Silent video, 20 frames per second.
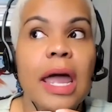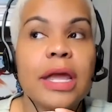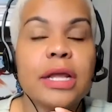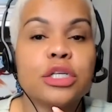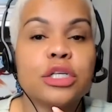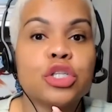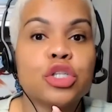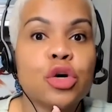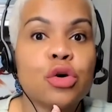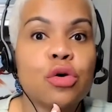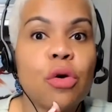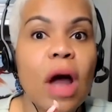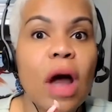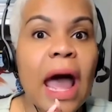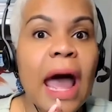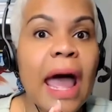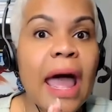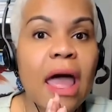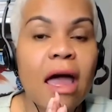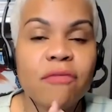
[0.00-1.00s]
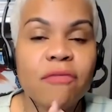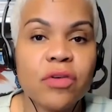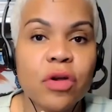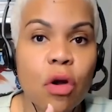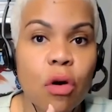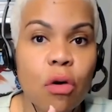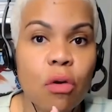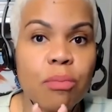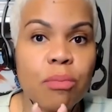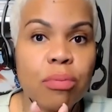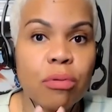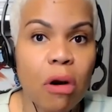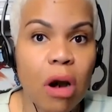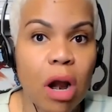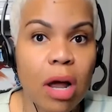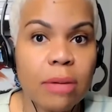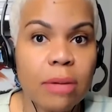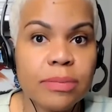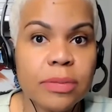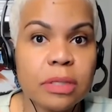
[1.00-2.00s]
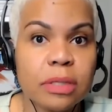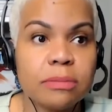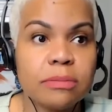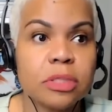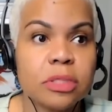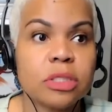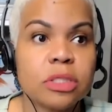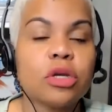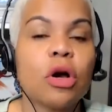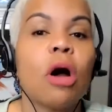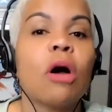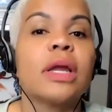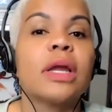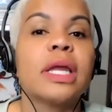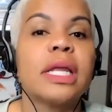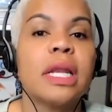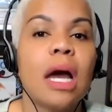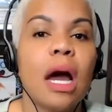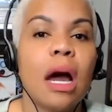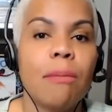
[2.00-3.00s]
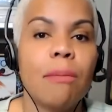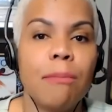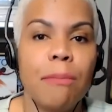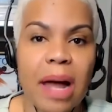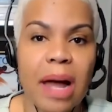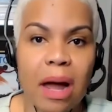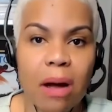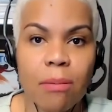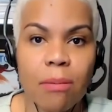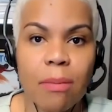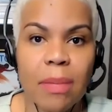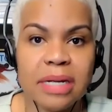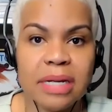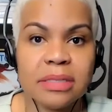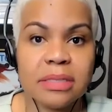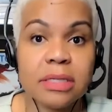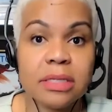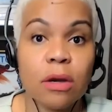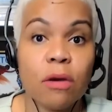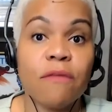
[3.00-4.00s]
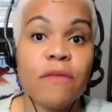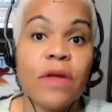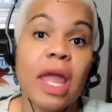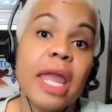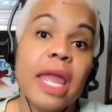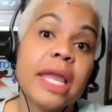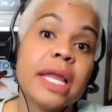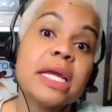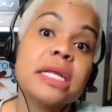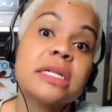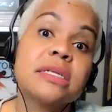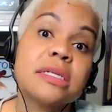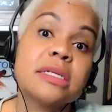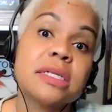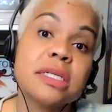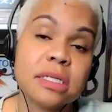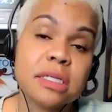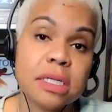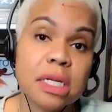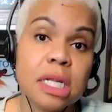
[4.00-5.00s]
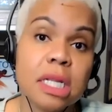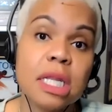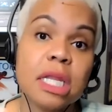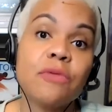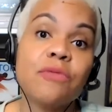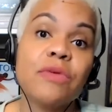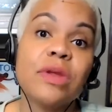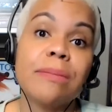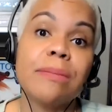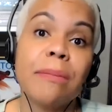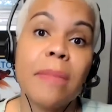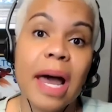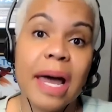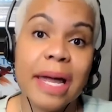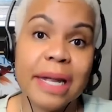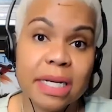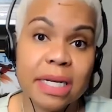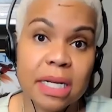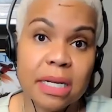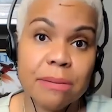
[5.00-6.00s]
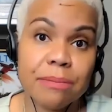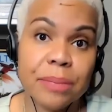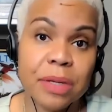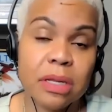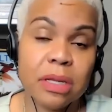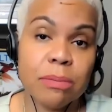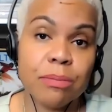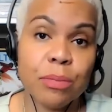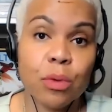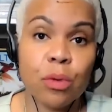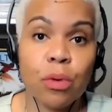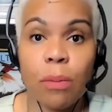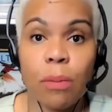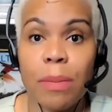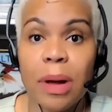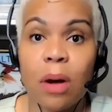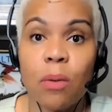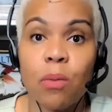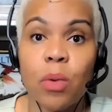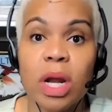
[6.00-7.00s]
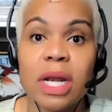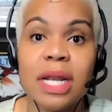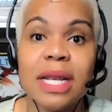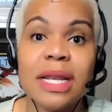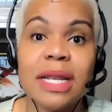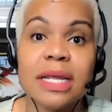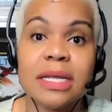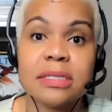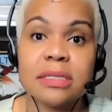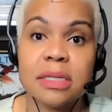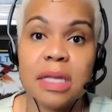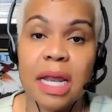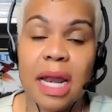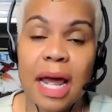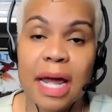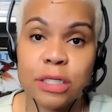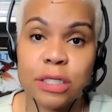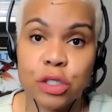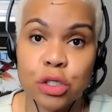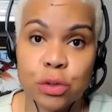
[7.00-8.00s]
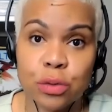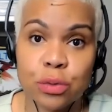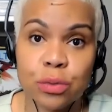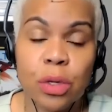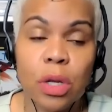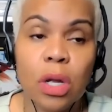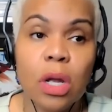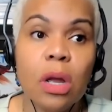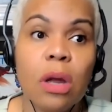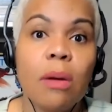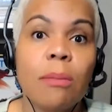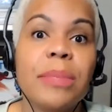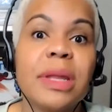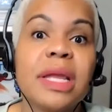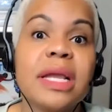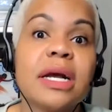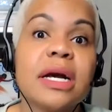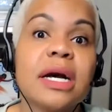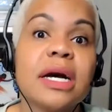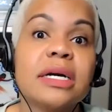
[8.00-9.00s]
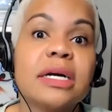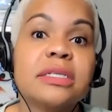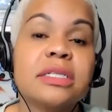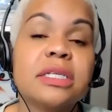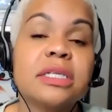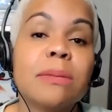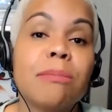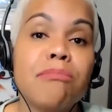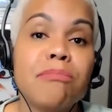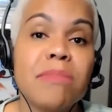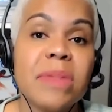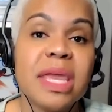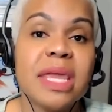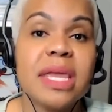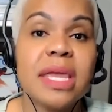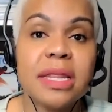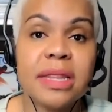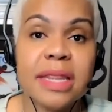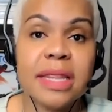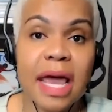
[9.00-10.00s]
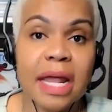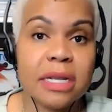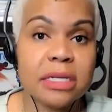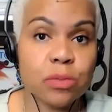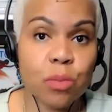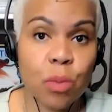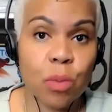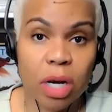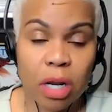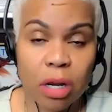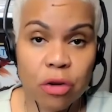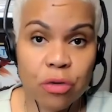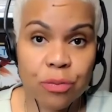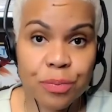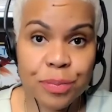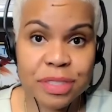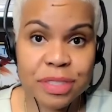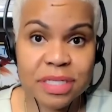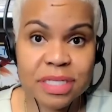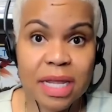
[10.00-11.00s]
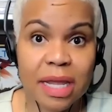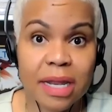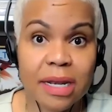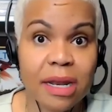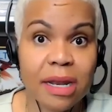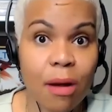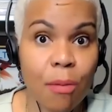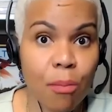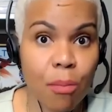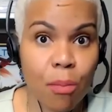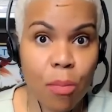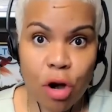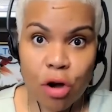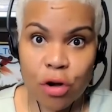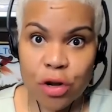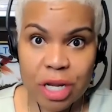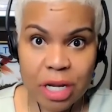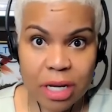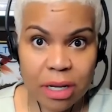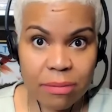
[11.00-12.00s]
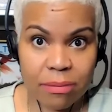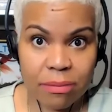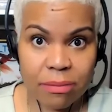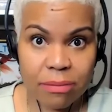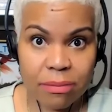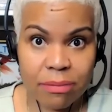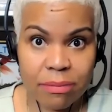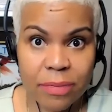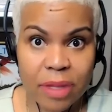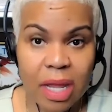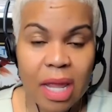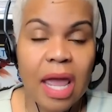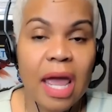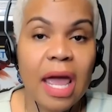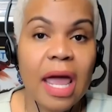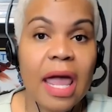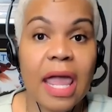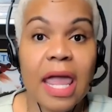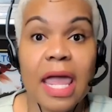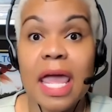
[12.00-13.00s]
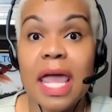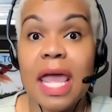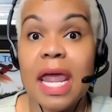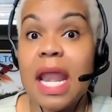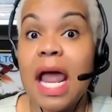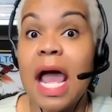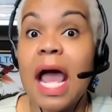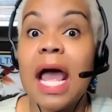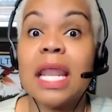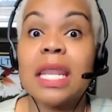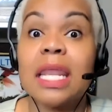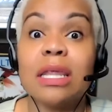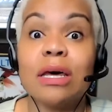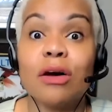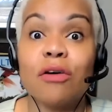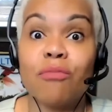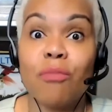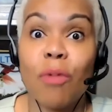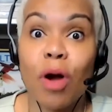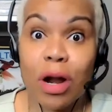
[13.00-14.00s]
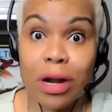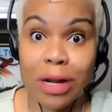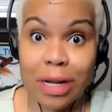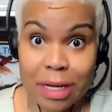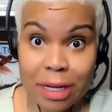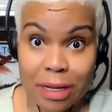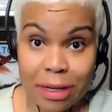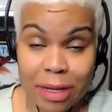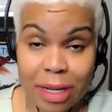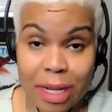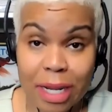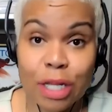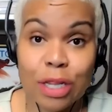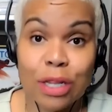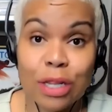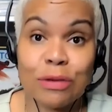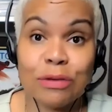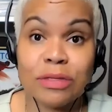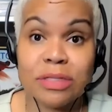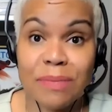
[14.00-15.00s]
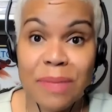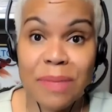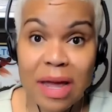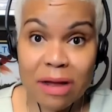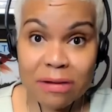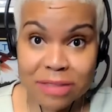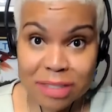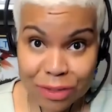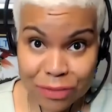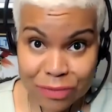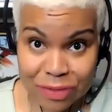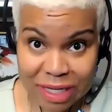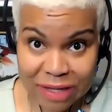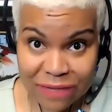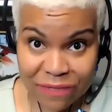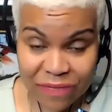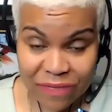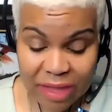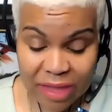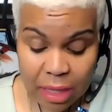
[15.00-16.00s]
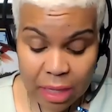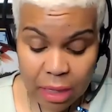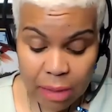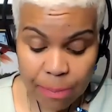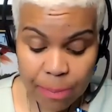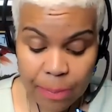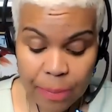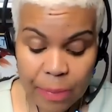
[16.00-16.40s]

And so I have no problems talking about myself and consistently reminding people about what it is that I do, because to me, that is one hundred percent marketing. Mm-hmm. And I love marketing, and closed mouths don't get fed.